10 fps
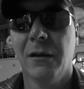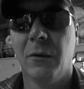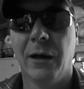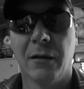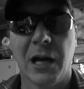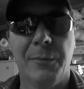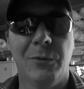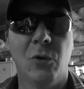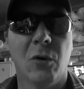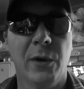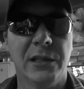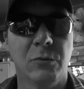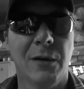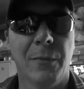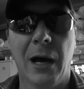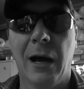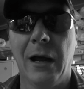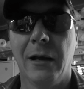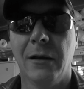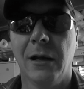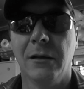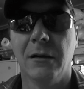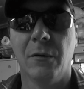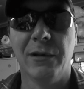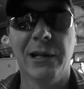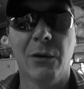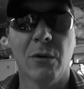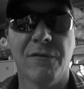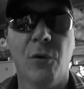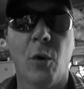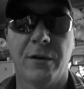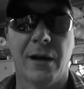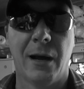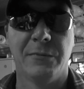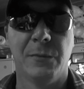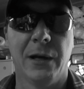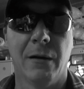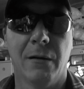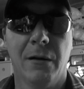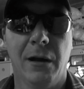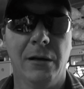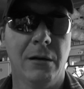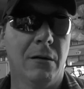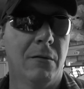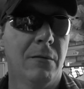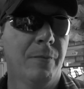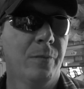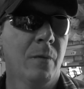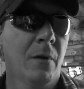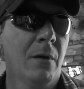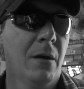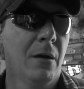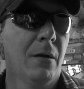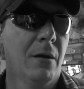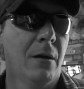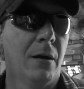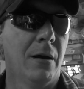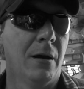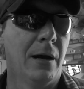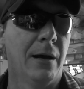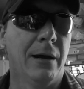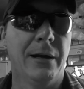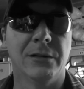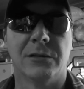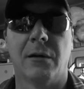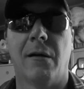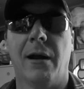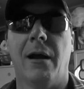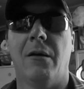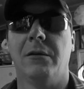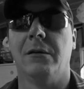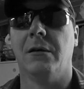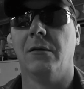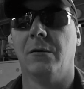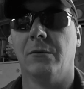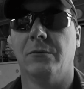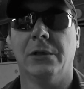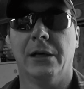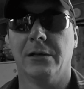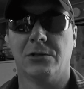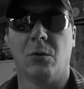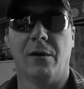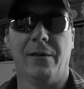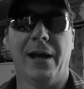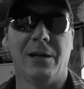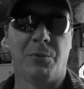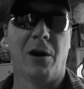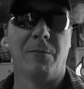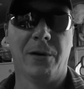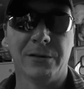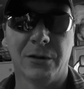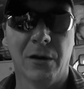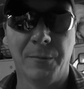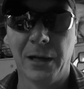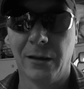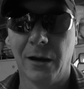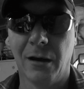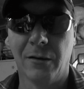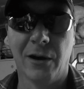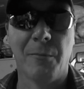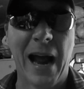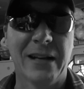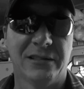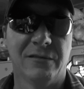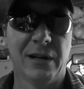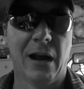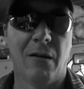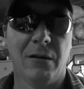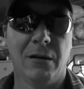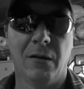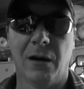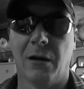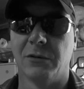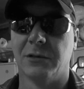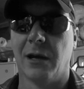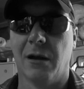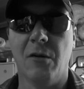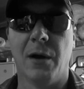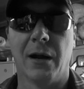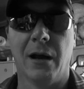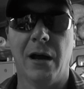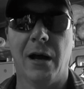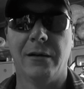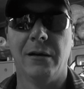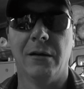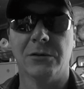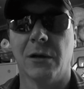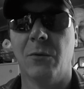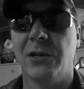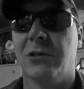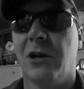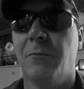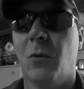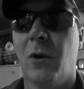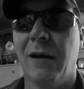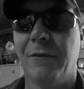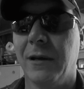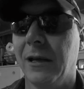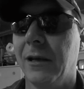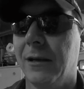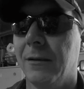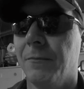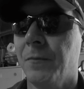well, a couple more weeks went by, and then they were 4 times bigger. And I didn't start out short in that department, so I mean they're massive now, and I was like, oh my god, so I went and showed my wife again,